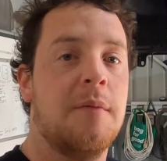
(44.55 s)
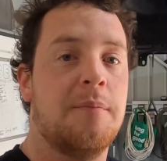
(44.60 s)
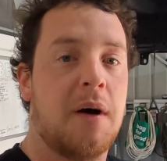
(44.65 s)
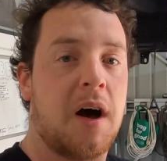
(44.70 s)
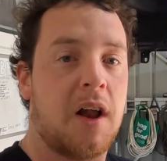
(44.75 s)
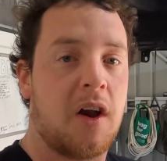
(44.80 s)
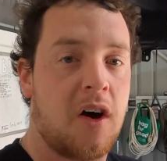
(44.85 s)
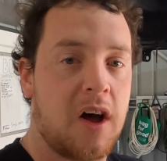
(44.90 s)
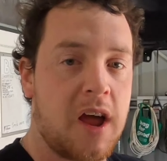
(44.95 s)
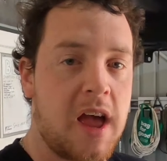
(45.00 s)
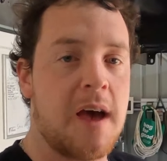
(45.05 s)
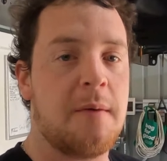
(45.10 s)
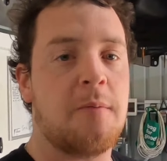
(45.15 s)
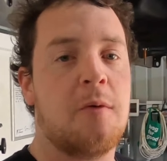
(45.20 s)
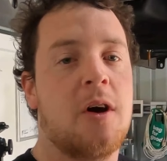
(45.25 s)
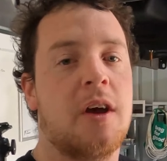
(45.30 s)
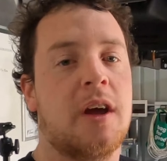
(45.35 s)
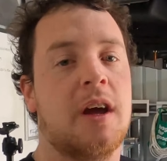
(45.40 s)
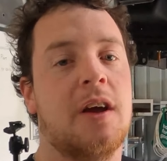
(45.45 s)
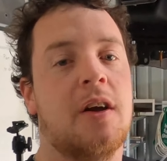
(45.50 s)
But I am
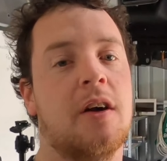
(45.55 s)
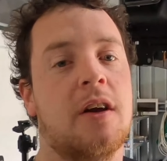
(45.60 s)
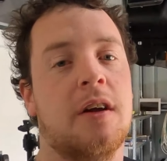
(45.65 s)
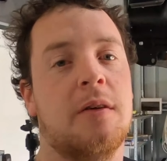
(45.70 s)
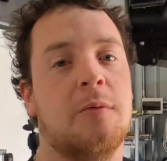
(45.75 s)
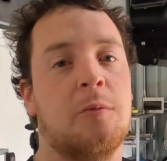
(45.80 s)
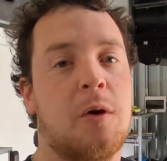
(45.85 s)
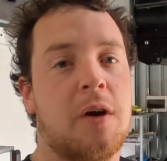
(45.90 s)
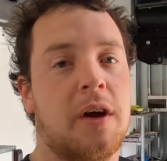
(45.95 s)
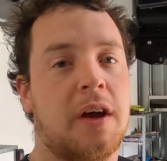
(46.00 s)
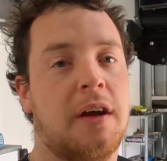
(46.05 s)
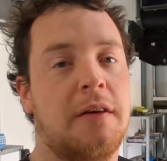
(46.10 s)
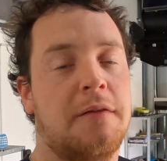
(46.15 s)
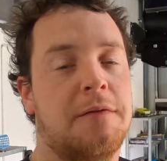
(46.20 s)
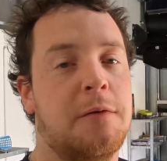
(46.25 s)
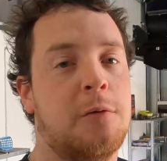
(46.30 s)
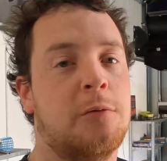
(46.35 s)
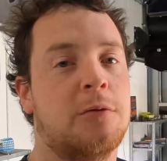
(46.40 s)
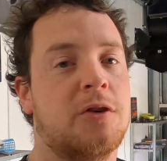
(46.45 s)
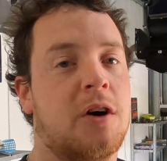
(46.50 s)
working on it. Working
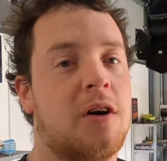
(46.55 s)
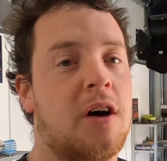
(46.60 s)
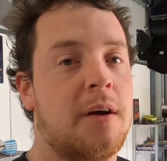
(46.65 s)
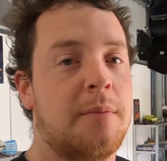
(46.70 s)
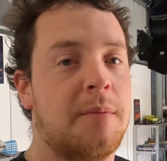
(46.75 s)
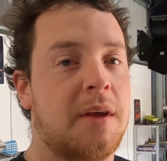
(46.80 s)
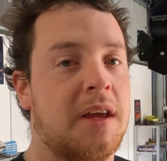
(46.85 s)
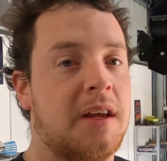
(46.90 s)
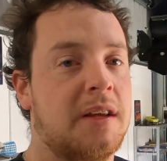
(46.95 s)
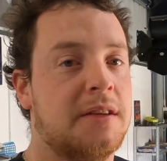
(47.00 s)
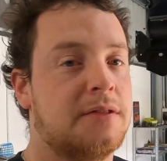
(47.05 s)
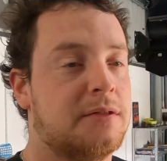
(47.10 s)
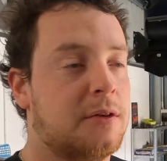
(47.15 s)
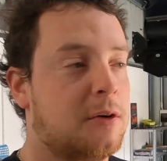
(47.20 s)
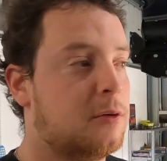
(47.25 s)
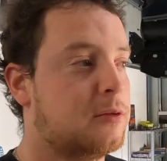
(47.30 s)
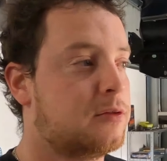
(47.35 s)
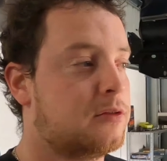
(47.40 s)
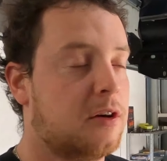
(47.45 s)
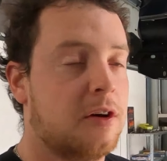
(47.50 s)
full-time is
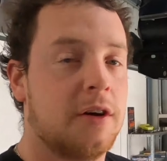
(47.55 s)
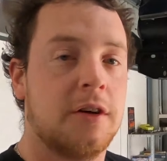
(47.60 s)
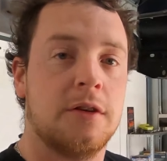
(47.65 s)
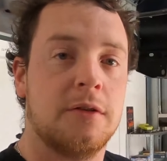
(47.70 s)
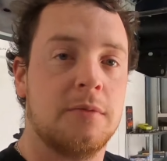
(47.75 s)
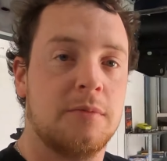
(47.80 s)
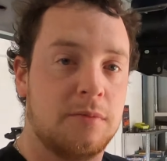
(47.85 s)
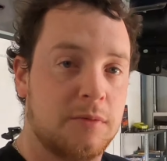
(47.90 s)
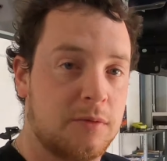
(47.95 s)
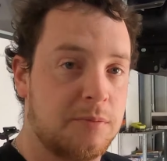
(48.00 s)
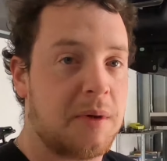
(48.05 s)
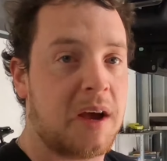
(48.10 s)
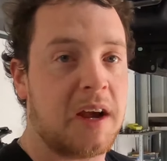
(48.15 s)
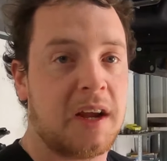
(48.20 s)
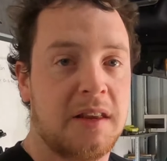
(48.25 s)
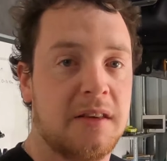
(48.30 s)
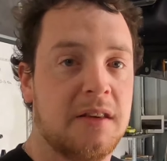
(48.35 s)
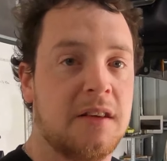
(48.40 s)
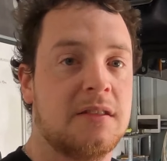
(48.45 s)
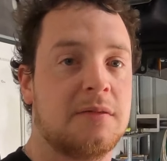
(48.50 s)
also
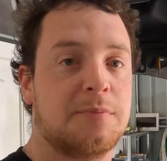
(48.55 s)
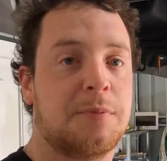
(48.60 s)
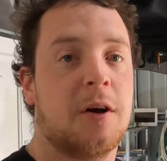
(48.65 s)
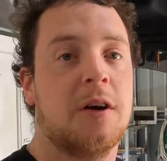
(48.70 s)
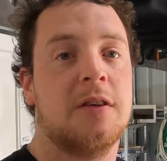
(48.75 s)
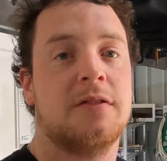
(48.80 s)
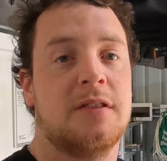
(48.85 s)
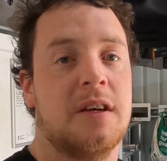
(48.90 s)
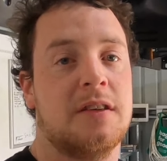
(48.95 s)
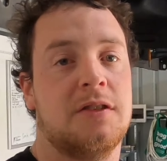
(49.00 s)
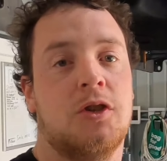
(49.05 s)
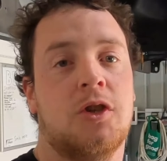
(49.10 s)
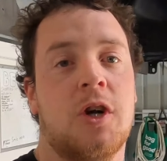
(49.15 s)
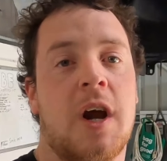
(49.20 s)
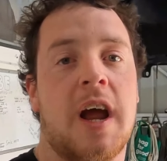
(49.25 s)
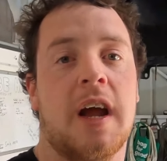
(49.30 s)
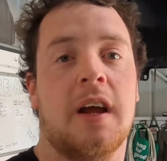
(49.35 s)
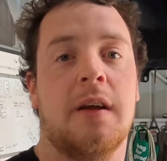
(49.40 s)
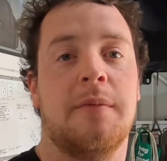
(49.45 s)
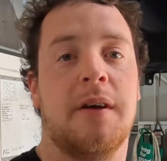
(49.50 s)
making this process
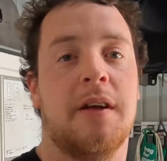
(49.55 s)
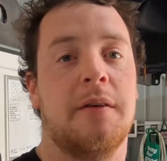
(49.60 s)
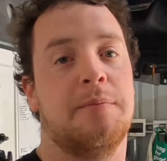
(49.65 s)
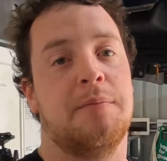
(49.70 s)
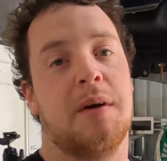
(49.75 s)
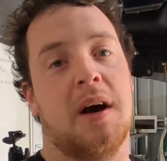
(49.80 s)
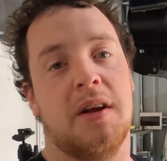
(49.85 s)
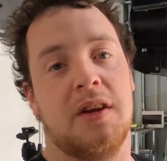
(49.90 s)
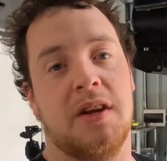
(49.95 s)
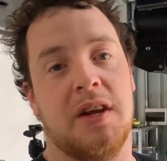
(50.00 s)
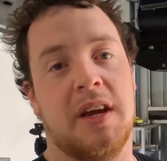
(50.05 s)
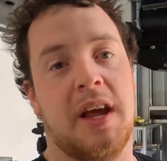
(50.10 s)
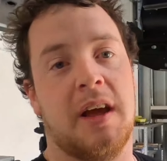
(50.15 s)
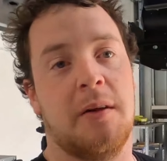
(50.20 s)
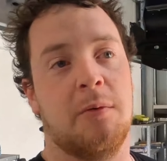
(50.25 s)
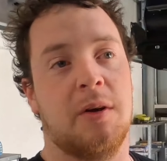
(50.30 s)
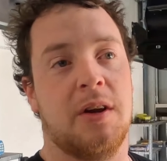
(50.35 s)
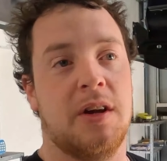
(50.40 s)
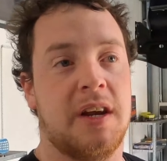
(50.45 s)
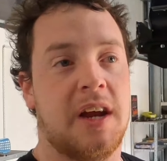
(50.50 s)
drag a bit, but you
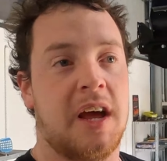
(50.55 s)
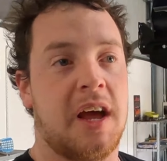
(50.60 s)
get what you